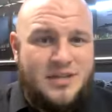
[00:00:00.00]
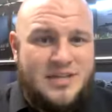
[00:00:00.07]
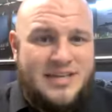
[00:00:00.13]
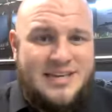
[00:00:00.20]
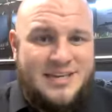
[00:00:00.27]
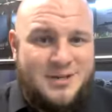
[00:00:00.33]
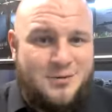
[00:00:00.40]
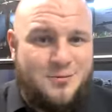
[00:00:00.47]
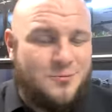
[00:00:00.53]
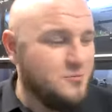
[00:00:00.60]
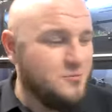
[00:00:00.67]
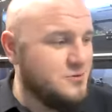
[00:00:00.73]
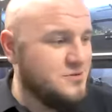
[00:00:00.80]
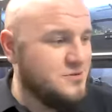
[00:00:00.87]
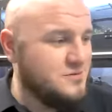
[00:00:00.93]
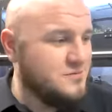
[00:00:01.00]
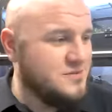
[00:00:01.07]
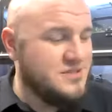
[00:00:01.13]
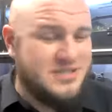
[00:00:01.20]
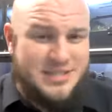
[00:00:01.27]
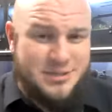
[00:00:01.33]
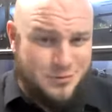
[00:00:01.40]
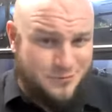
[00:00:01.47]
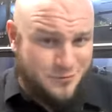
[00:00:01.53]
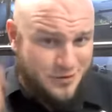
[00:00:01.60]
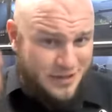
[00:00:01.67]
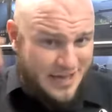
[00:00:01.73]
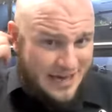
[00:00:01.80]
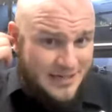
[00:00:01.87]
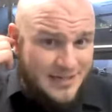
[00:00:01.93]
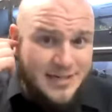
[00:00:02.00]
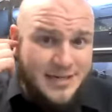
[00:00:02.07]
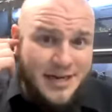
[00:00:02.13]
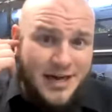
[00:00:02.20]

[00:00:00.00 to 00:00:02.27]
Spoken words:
hidden secret for that.